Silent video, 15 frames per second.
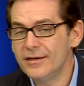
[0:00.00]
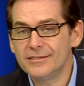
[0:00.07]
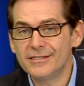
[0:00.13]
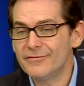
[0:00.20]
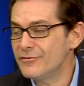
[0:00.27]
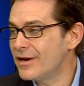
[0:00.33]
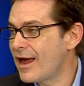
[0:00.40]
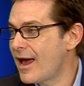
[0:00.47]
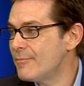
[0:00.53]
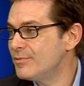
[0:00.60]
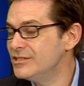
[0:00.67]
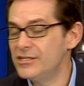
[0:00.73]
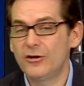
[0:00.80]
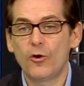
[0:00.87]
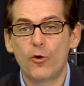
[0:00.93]
Is if it
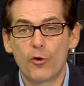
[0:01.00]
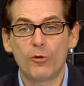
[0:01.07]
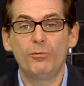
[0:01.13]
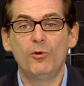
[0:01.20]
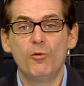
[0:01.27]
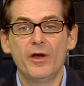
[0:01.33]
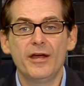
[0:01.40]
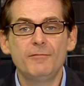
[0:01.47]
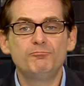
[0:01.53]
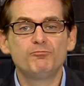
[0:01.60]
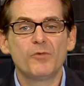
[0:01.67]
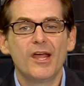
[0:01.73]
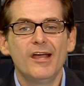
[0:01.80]
happens in a horrible way.